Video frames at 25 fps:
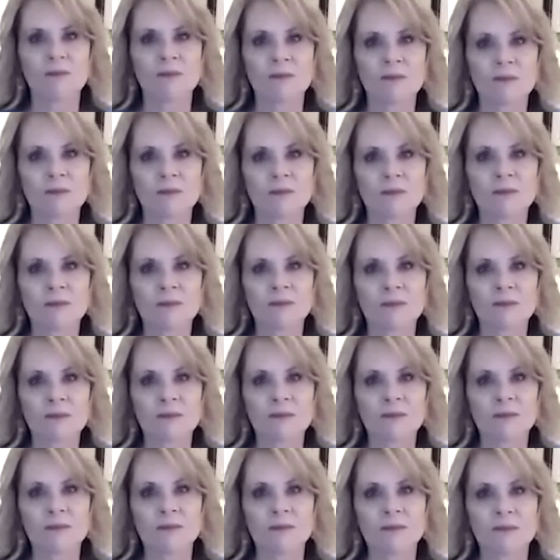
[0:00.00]

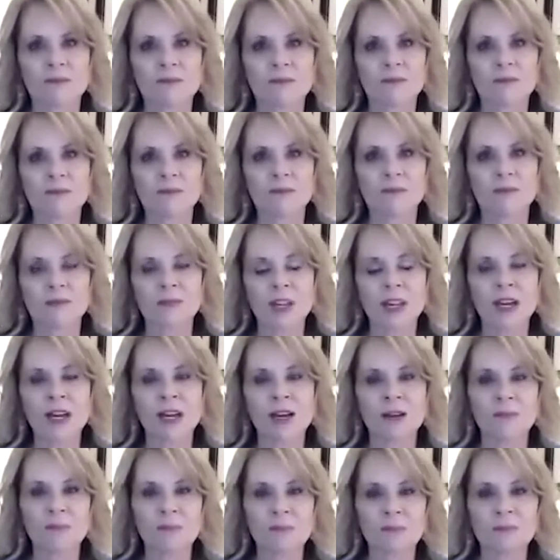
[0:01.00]

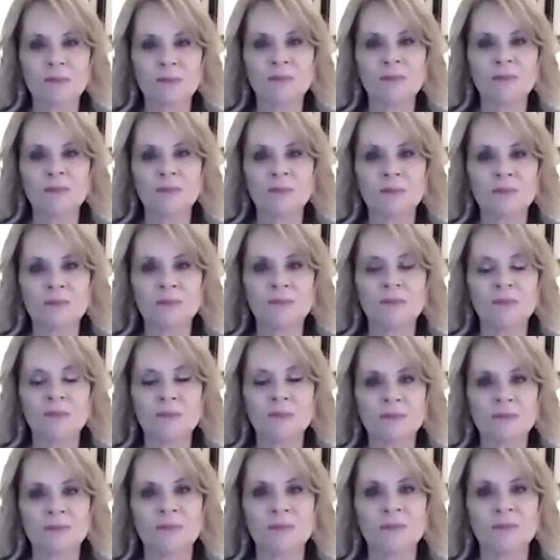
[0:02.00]

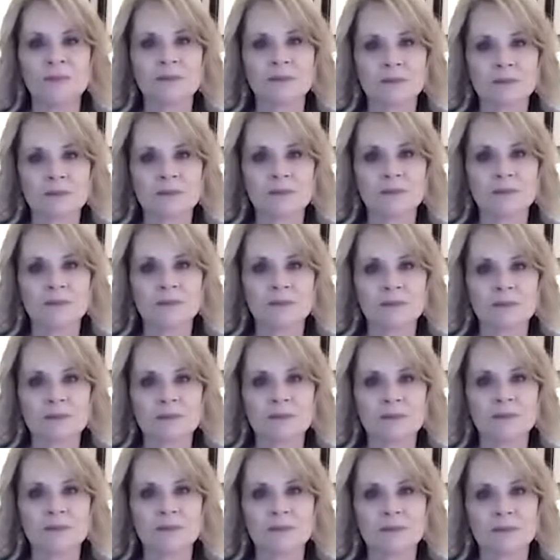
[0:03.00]

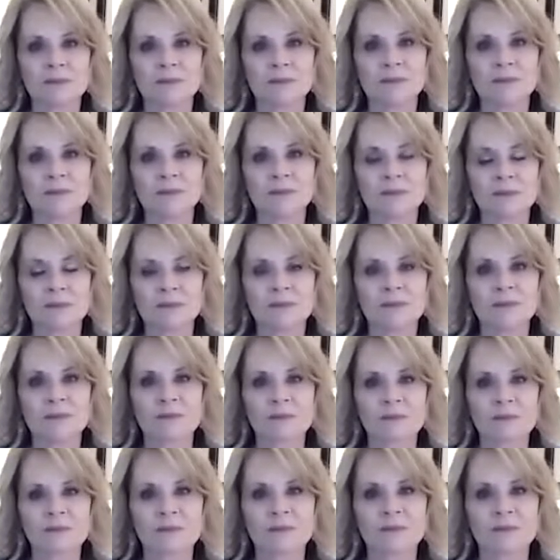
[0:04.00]

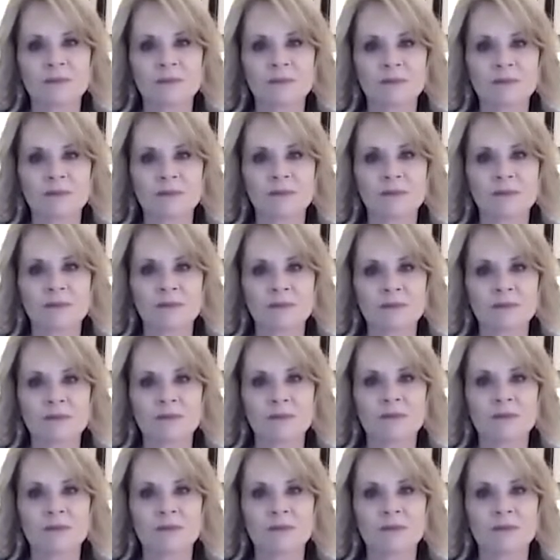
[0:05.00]
[no speech]